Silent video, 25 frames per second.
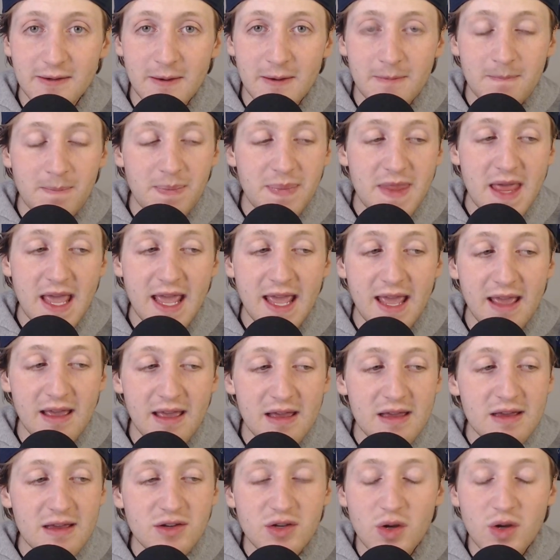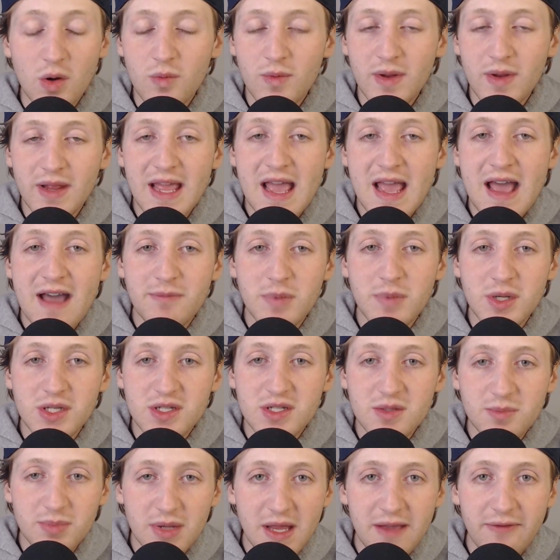They don't really have much to
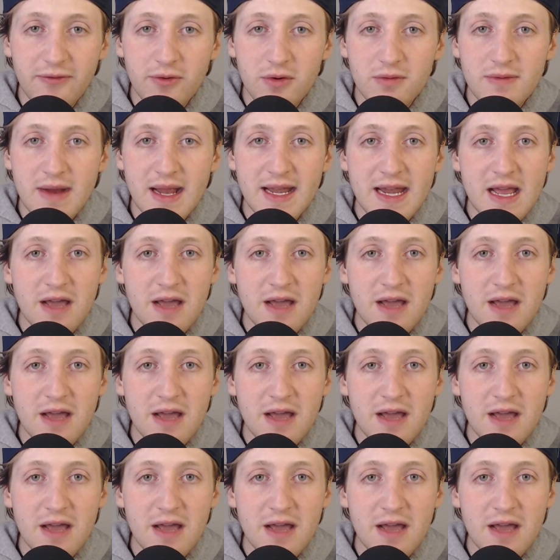play for right now.